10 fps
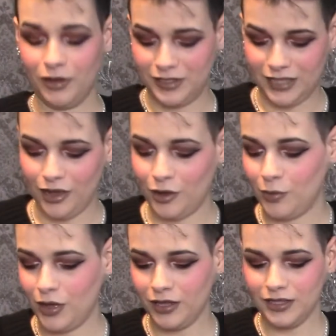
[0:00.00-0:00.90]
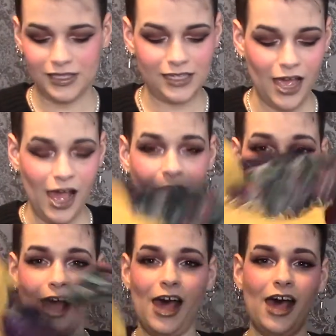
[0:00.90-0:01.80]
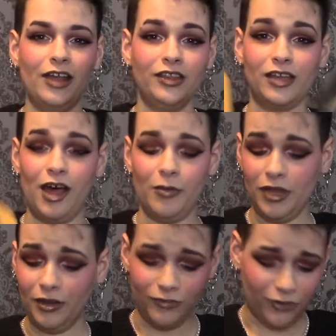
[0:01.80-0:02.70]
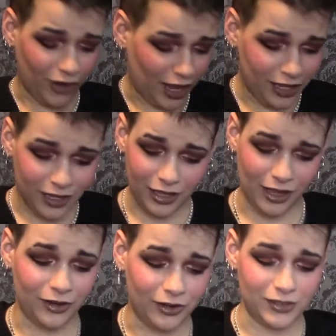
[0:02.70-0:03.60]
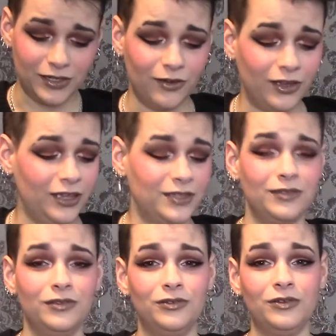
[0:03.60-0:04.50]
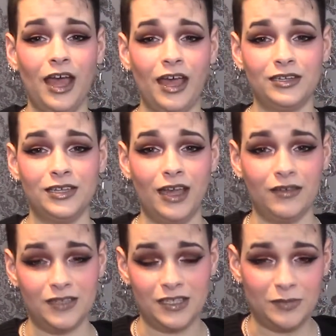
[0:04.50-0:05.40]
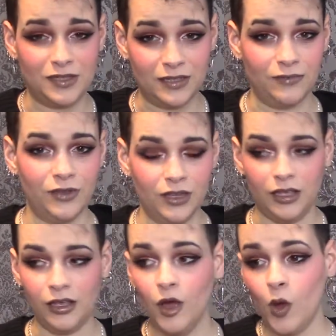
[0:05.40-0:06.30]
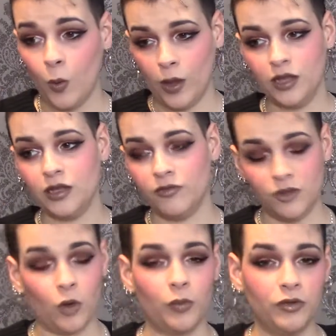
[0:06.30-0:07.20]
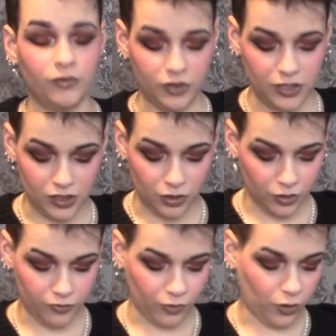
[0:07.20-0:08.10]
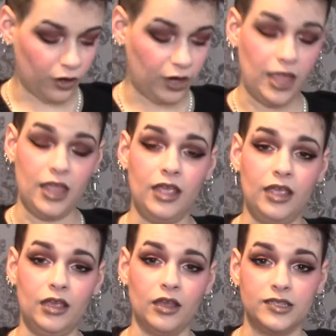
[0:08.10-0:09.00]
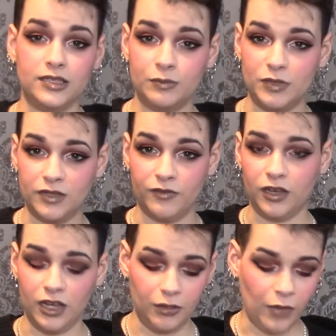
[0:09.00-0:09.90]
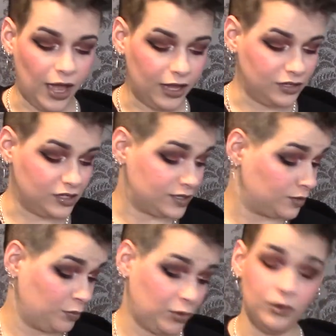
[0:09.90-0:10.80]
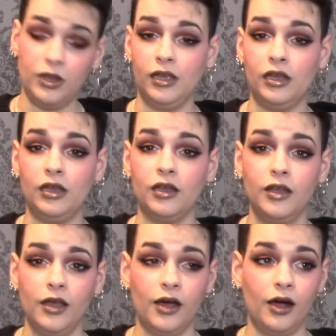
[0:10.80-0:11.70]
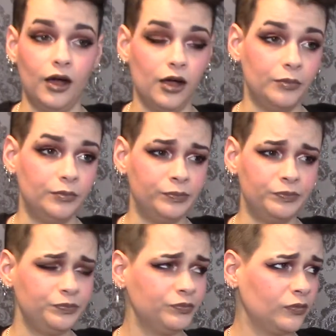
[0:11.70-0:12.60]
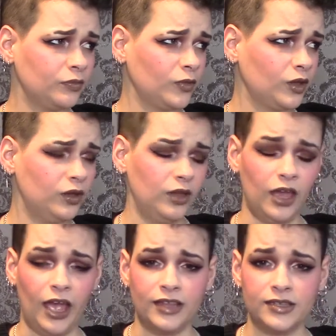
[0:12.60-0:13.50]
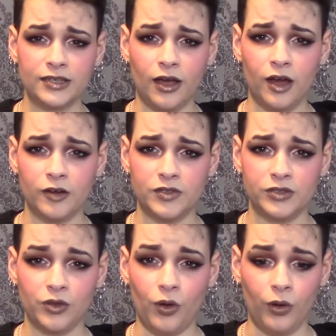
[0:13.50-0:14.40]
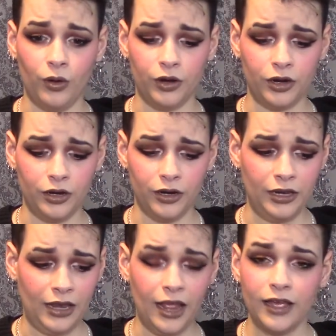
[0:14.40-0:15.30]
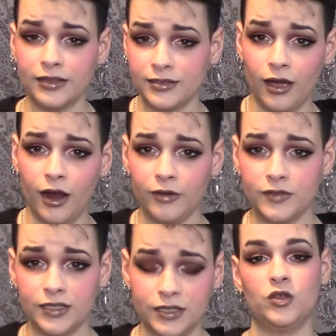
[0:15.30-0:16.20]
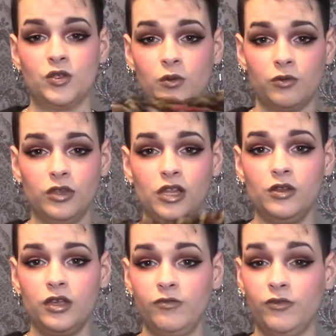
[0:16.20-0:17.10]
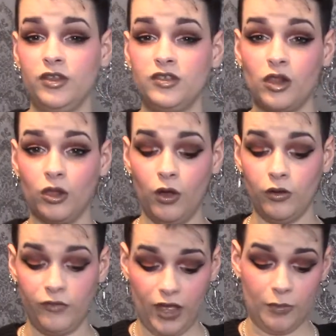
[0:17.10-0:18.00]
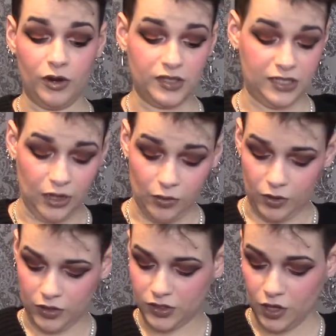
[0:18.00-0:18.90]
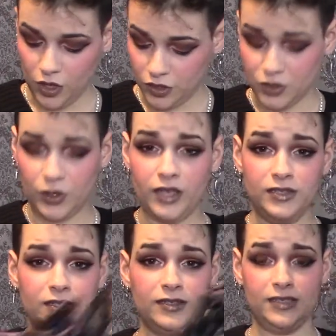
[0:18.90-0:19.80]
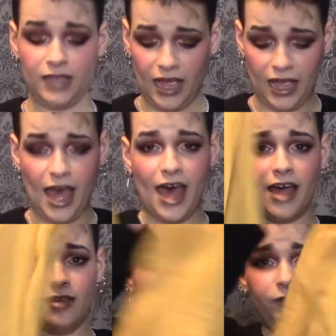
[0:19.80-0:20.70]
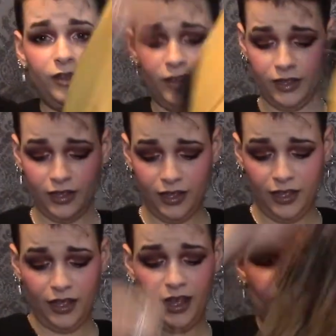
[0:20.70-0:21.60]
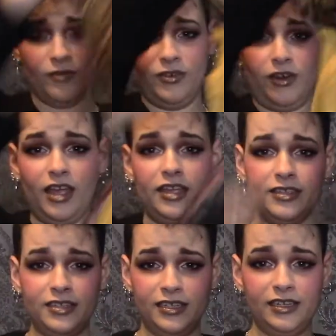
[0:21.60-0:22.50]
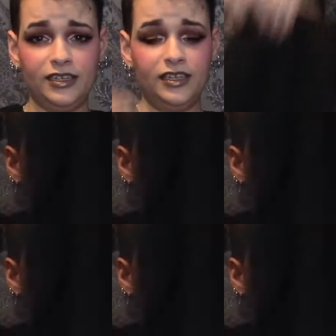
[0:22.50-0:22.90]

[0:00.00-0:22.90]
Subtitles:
style ones that come in a variety of colours. Okay, so you don't actually have to specifically, when shopping for these, look for a specific name. I just put in head scarves or neck scarves. So we're really looking for these long fabric style ones. So as you can see, I have a variety